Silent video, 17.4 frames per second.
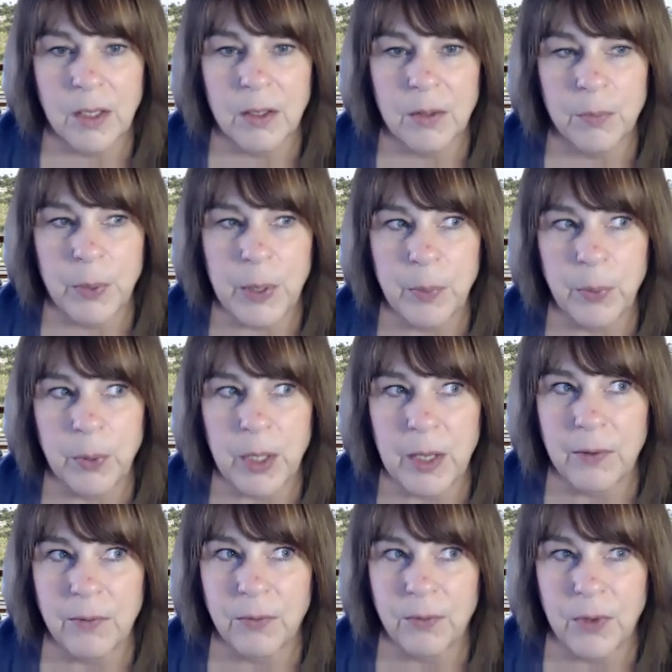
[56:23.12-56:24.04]
people
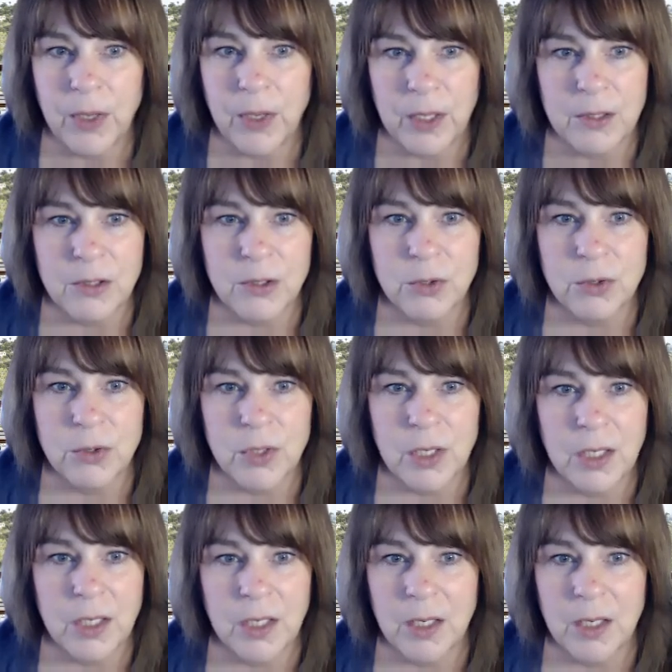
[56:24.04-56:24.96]
have answers
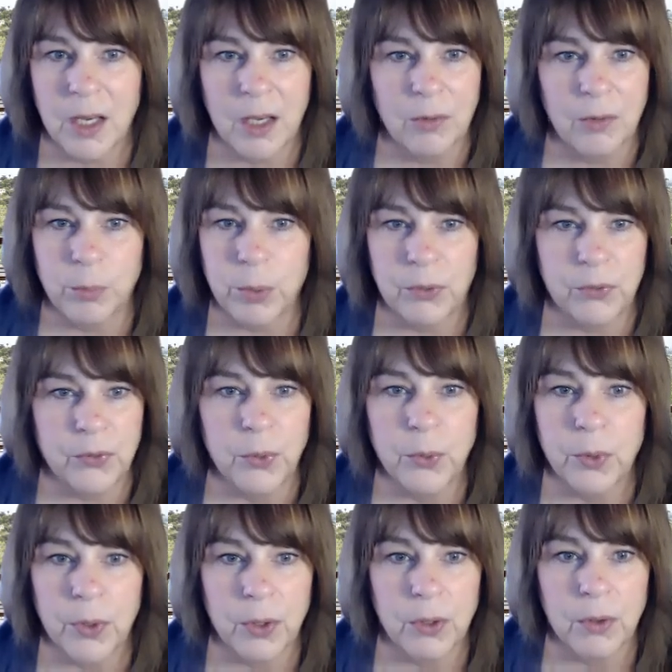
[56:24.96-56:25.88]
they didn't have
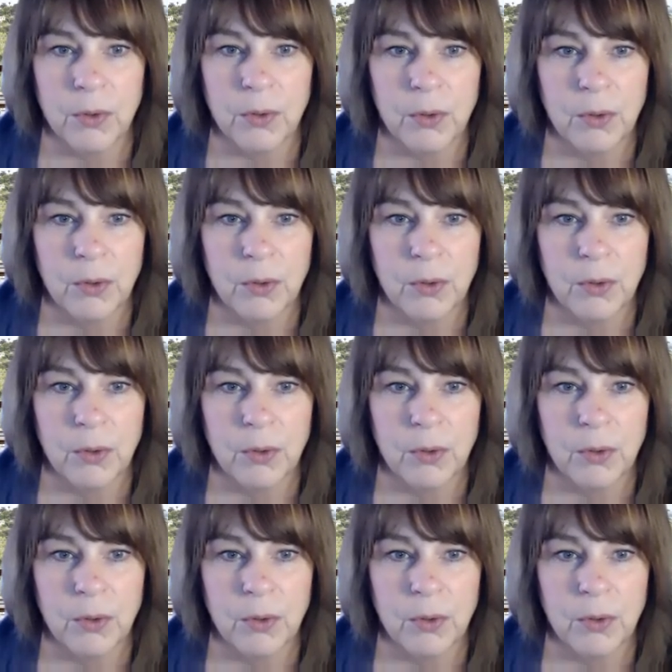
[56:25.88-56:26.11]
before,